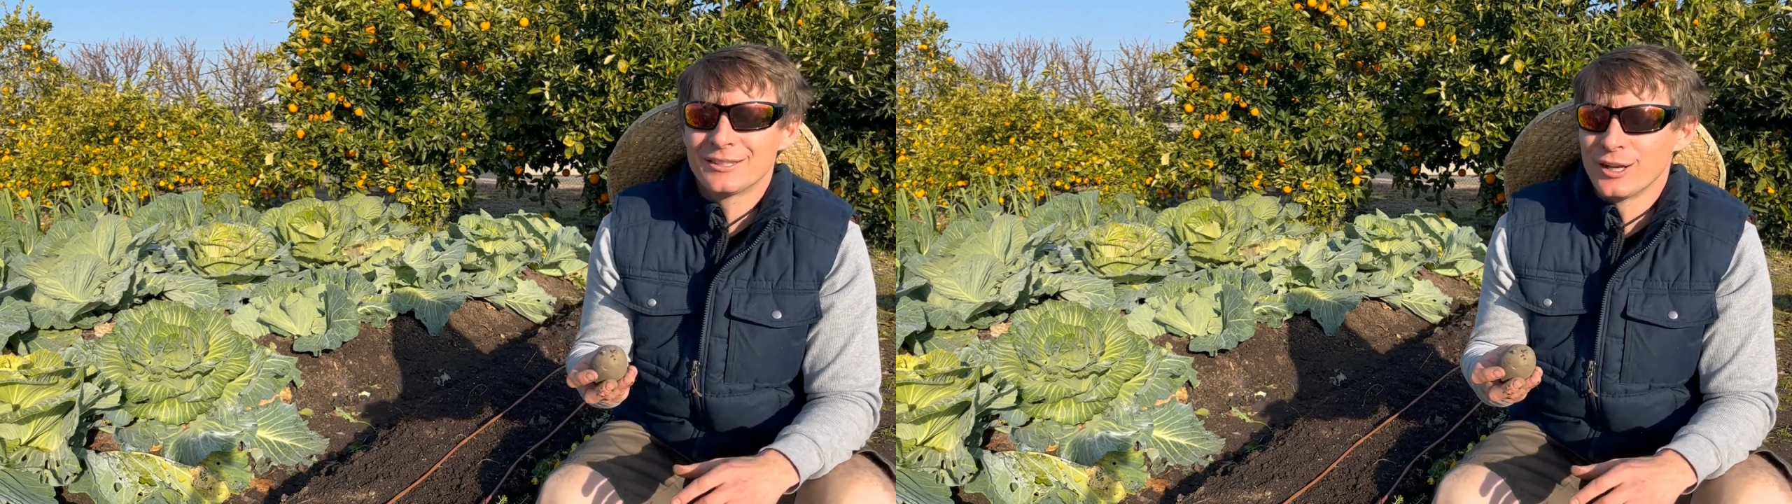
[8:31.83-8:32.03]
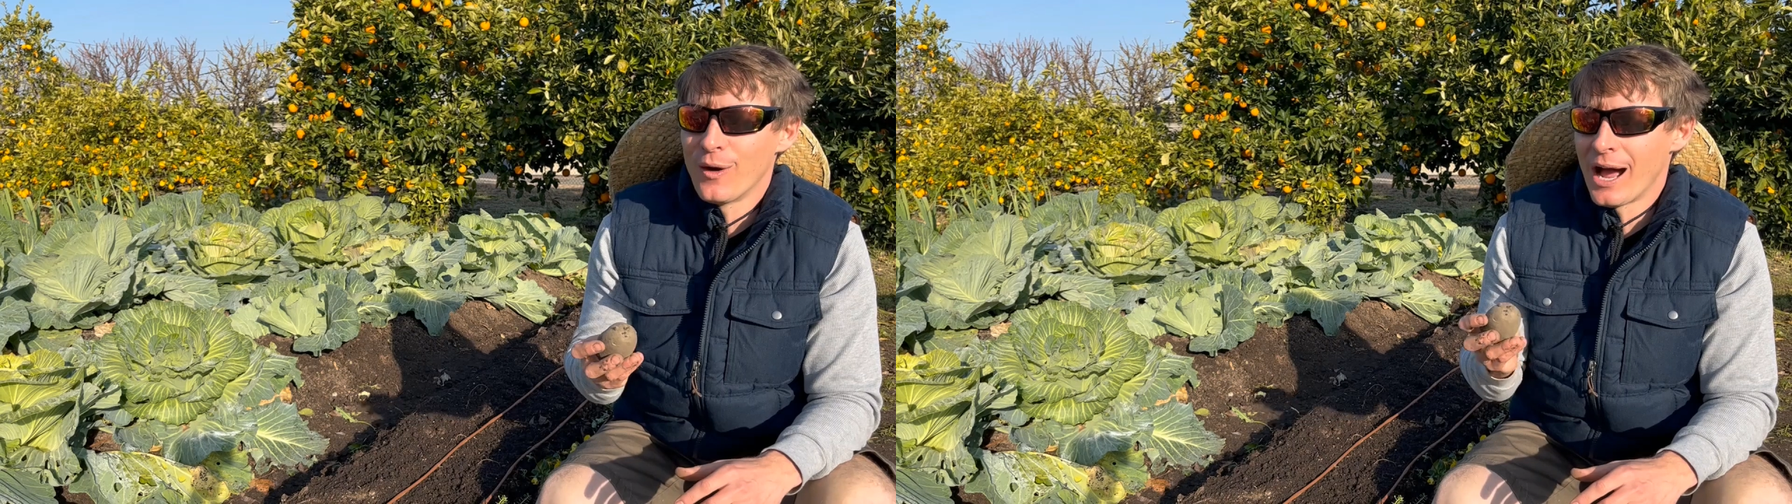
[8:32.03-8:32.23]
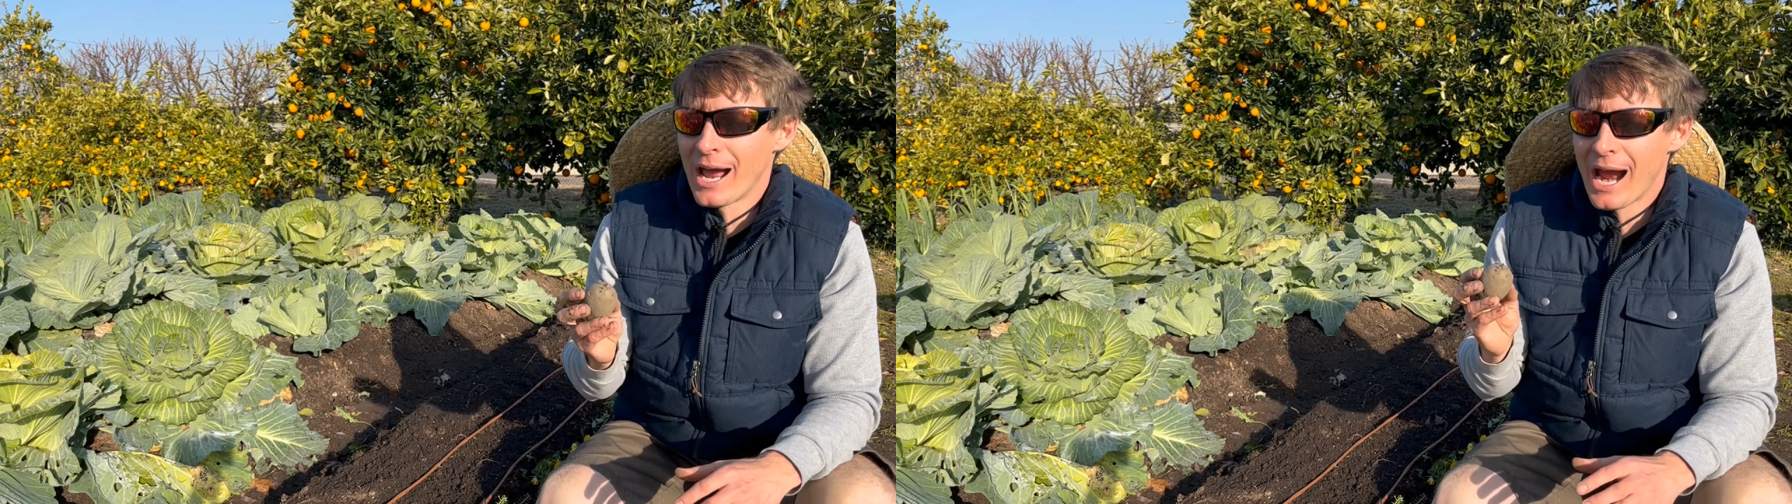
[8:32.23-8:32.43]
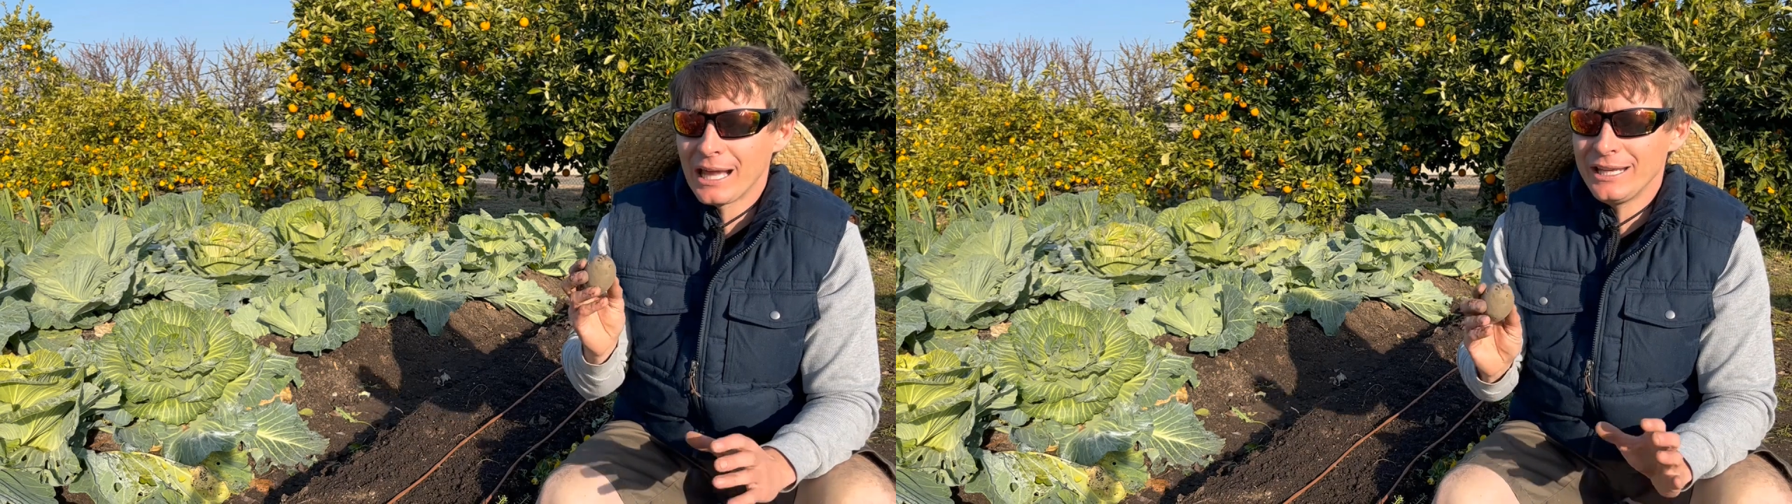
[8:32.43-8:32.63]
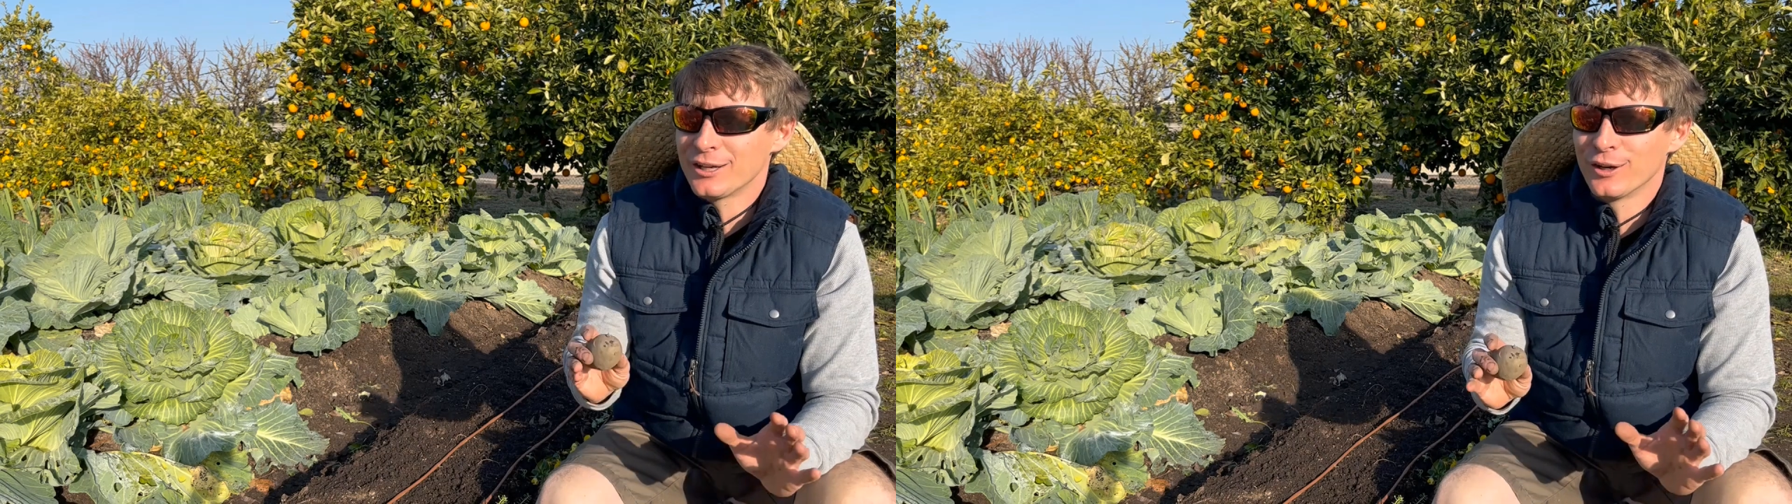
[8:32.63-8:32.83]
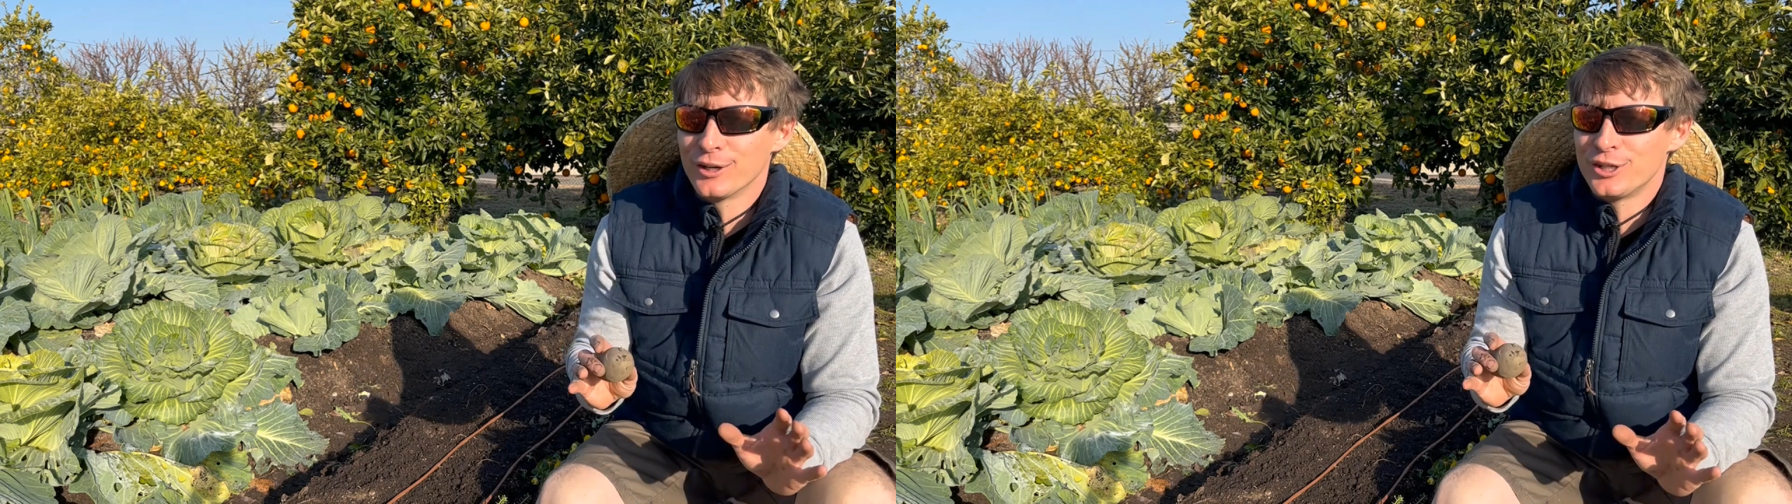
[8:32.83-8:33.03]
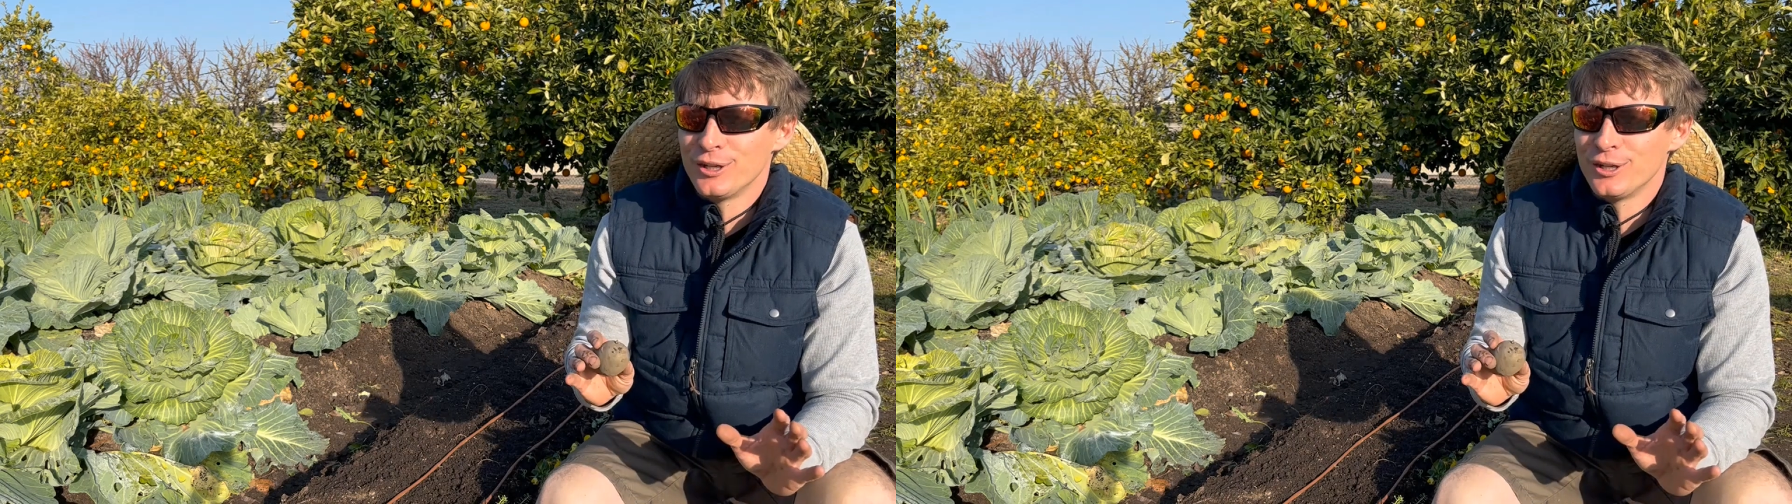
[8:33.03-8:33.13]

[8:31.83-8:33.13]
So I highly encourage